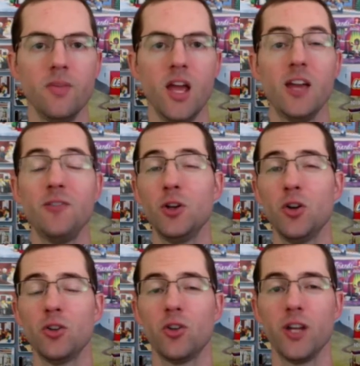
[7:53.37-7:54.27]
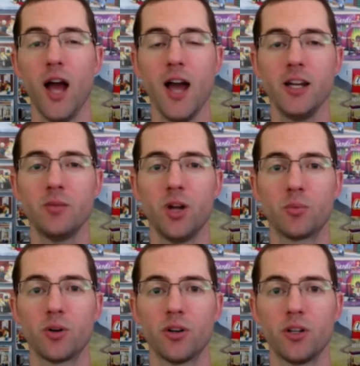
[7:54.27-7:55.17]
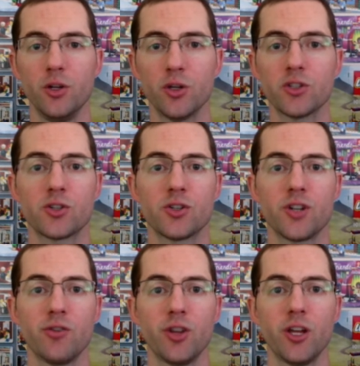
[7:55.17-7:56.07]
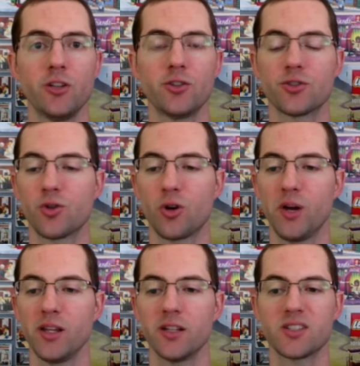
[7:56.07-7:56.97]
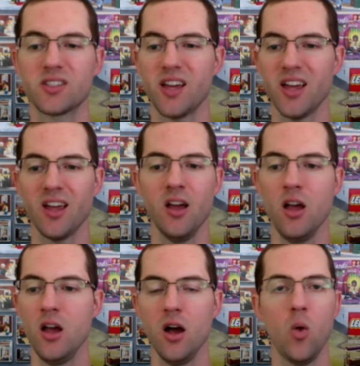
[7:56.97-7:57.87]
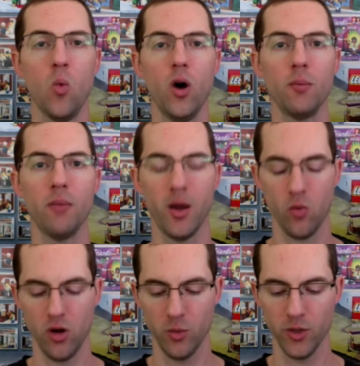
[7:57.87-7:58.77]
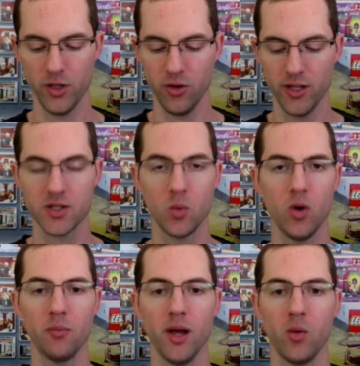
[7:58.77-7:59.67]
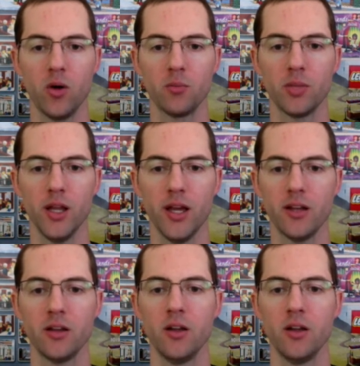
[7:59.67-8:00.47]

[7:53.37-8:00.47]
If you don't know the item number, you can search everything in your store by, let's say, 1 by 1. We know that's a 1 by 1 plate,